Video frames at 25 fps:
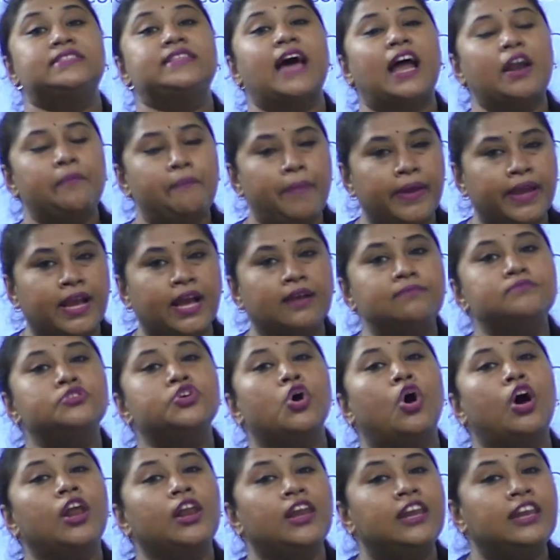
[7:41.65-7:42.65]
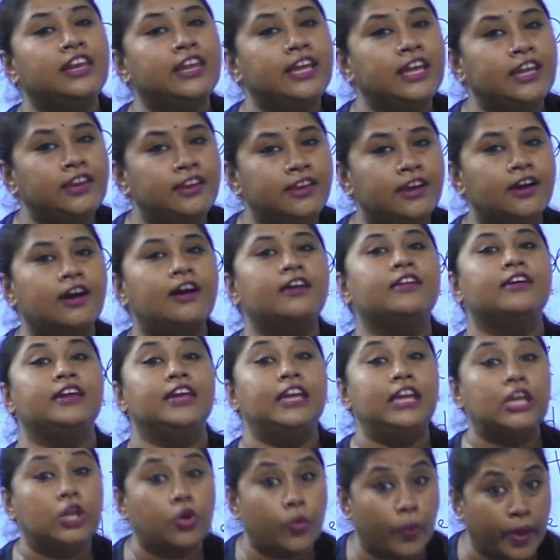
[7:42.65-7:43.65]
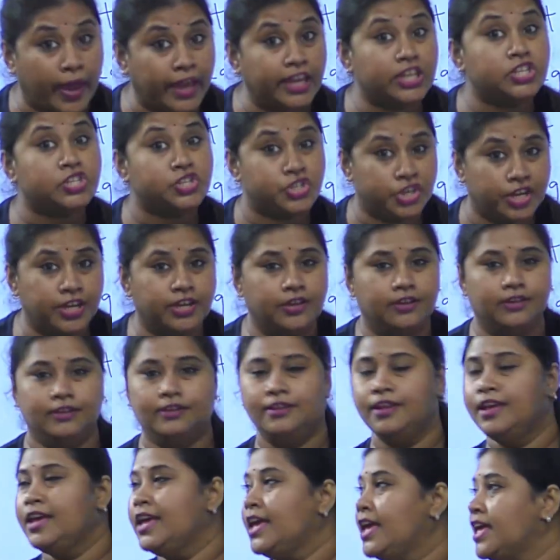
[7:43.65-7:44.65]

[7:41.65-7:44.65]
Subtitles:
That becomes your linear equation.